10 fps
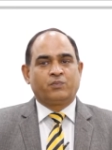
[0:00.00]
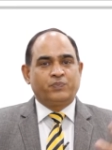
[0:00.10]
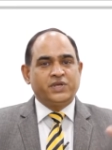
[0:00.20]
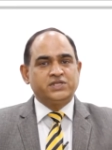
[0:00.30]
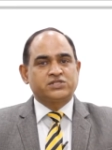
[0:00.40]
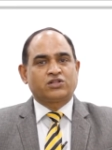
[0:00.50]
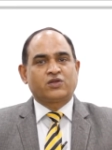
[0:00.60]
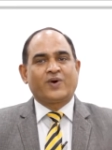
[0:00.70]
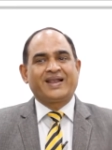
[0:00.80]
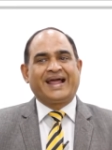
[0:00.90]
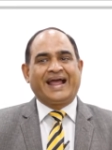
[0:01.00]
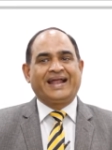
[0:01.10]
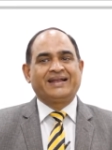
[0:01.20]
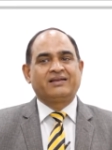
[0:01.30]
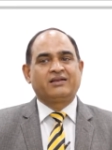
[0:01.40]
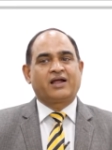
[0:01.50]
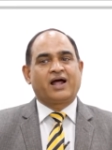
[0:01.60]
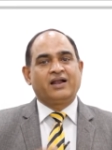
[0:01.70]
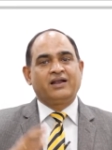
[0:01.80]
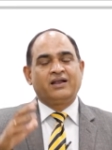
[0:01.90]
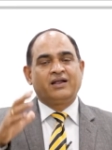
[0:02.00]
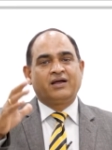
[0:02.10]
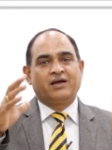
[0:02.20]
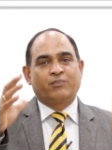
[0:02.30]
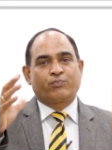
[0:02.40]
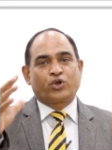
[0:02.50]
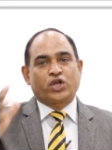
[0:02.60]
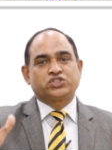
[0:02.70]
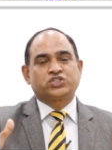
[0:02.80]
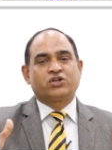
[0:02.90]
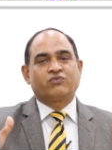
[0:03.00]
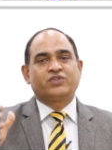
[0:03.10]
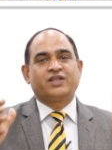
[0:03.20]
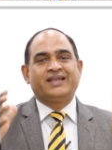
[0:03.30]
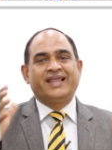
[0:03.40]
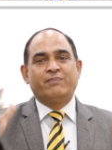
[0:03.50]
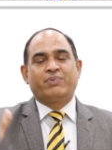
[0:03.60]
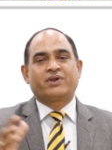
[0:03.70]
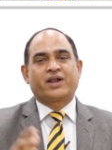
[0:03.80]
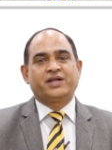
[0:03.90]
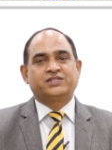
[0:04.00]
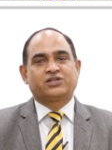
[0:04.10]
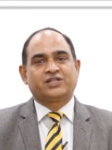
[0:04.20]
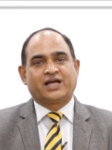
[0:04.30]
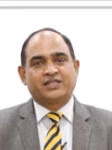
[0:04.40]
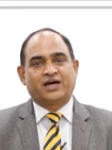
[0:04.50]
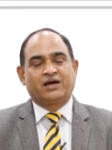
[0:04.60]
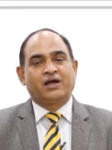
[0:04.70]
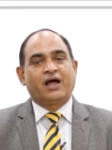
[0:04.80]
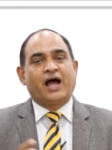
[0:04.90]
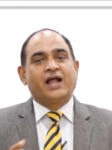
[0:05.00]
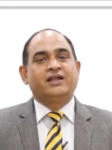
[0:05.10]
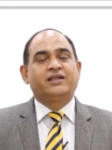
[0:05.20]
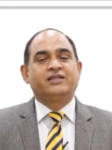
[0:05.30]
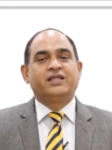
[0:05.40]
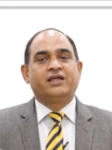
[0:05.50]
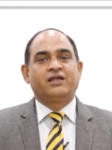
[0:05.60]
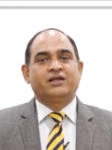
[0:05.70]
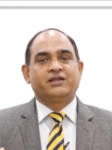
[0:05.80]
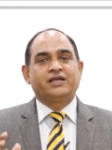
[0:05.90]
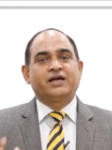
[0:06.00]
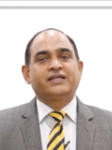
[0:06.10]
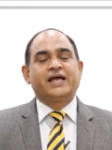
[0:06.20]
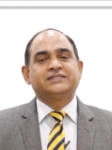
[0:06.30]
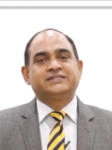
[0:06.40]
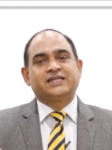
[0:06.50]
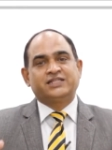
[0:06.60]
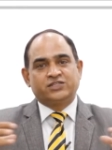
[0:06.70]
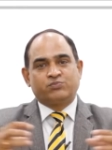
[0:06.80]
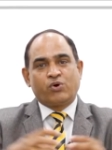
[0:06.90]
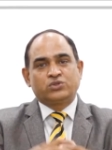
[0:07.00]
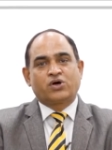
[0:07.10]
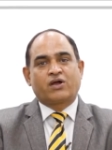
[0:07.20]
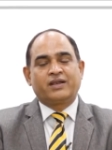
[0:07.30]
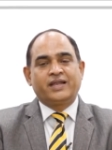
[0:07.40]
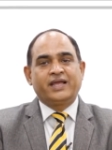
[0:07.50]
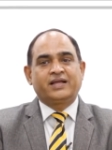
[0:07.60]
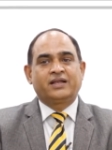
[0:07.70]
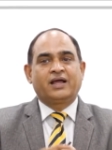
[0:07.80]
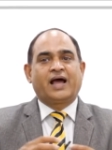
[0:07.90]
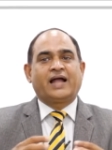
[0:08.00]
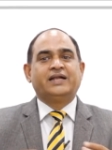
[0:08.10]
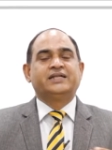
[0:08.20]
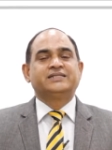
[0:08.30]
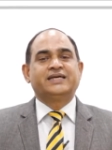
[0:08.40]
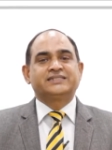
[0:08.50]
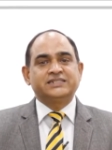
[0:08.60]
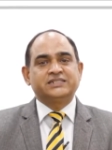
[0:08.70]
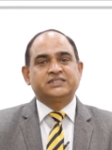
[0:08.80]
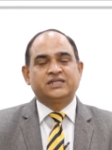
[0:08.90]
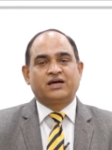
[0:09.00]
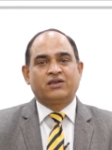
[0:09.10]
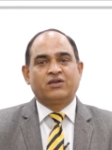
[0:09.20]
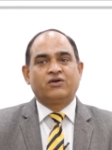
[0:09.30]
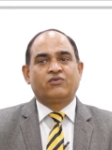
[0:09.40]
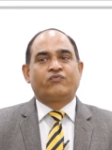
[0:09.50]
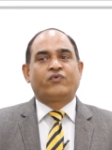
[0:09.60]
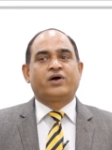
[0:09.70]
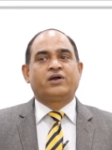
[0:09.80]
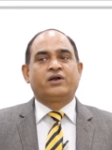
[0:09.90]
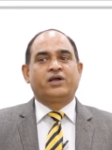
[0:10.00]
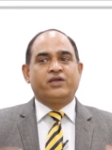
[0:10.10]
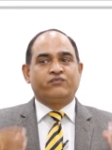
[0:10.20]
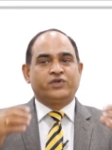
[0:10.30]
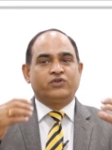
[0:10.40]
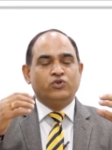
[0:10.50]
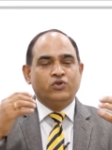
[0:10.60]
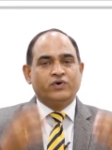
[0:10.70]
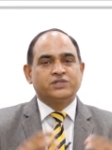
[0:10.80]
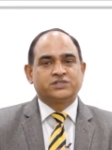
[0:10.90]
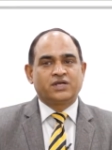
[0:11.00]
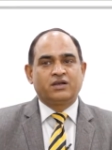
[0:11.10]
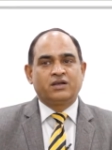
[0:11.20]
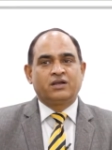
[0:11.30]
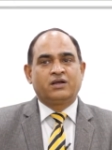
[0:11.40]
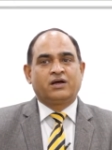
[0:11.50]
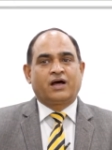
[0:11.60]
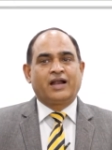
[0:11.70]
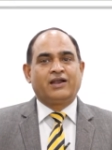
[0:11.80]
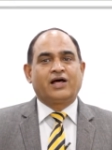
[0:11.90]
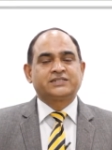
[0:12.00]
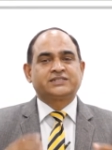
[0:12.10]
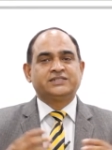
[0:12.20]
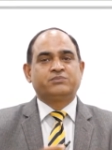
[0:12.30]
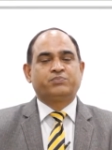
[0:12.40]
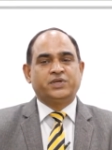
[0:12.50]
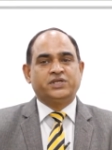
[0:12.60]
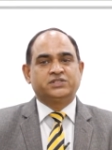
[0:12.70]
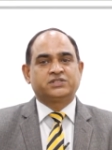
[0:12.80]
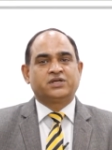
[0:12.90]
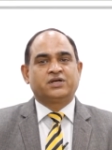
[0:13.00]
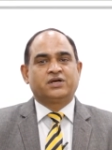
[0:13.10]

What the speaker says: peace on the one hand and protection of the labour rights on the other, and they recognized that these both are linked, and it is essential for if the universal and lasting peace